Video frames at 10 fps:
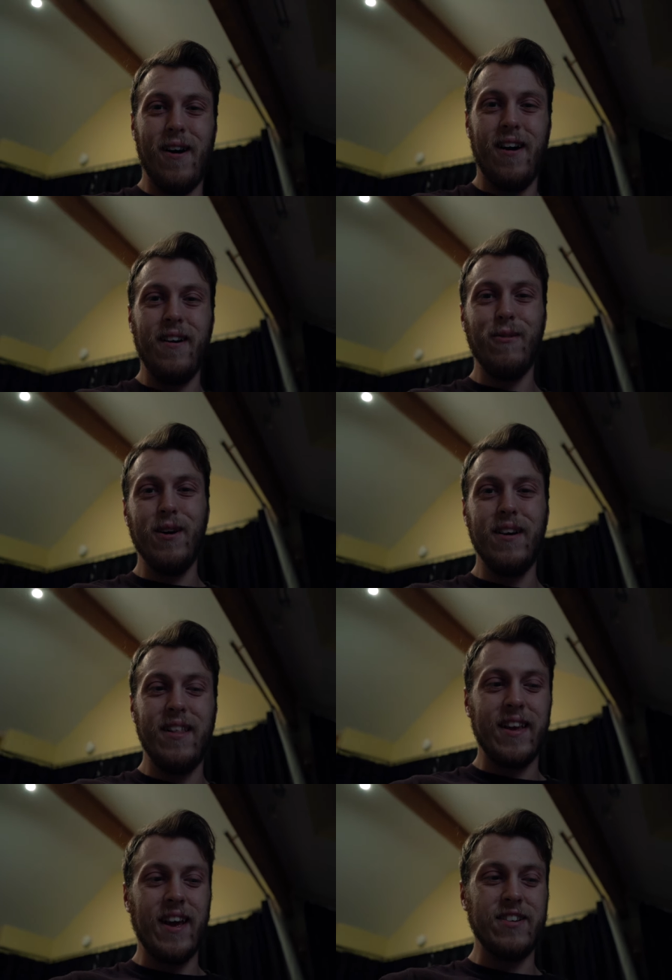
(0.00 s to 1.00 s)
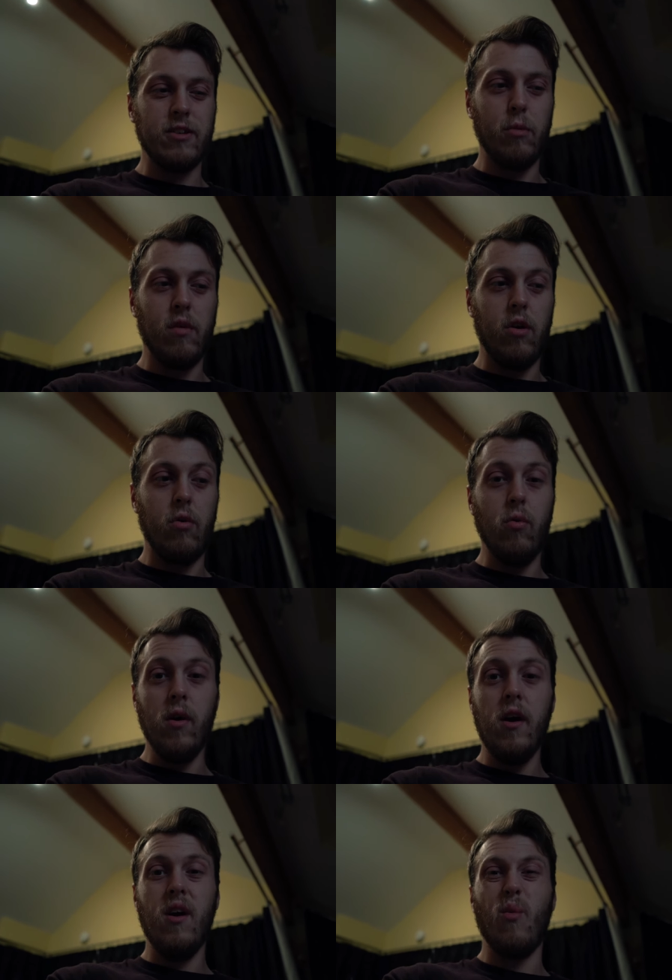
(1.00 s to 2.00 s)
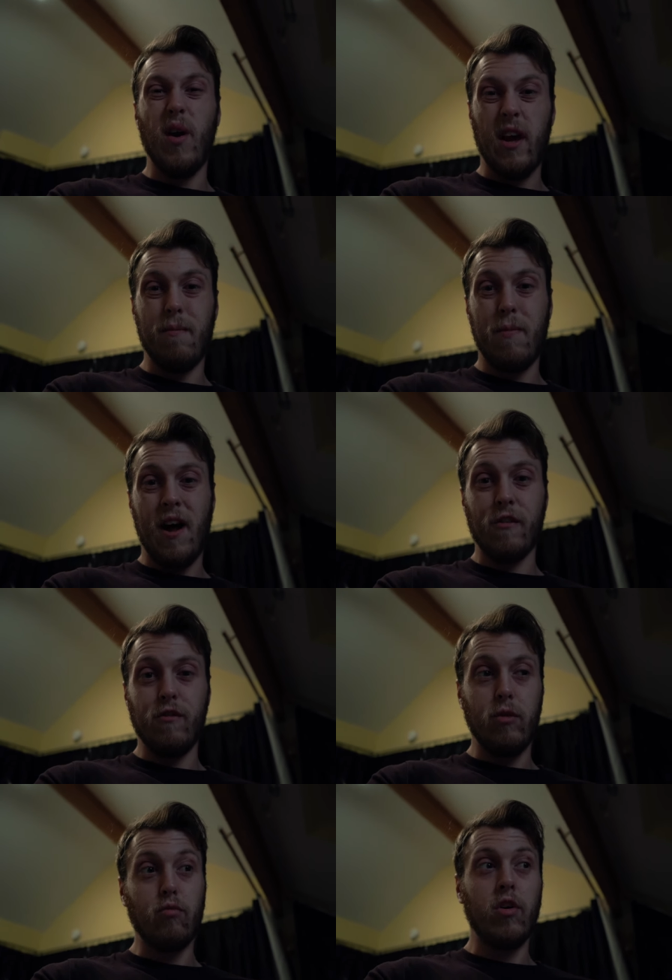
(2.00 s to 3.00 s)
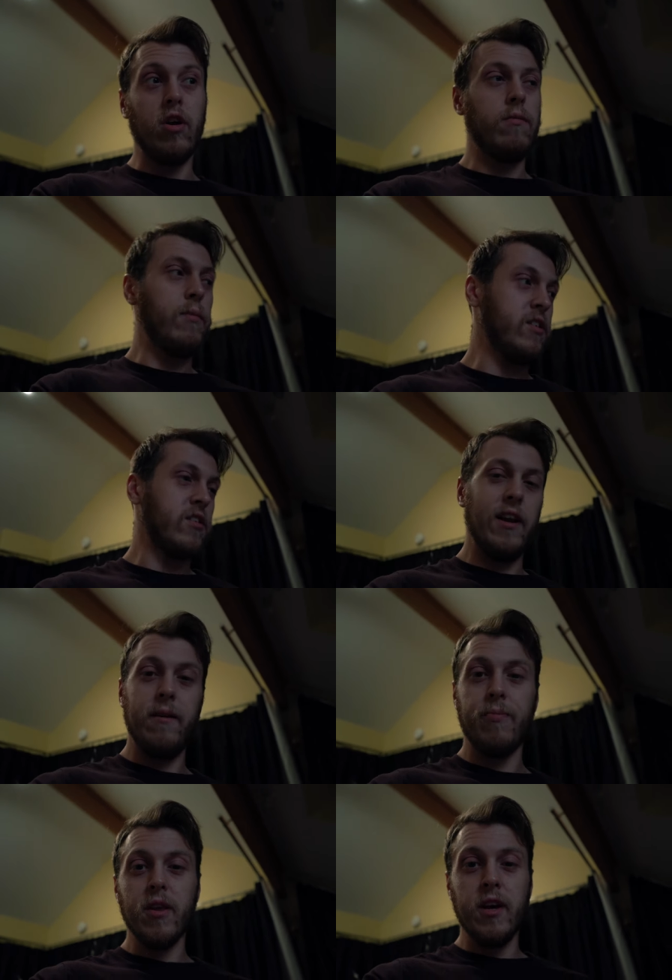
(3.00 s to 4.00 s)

I will catch up with you when I get back from the run, basically.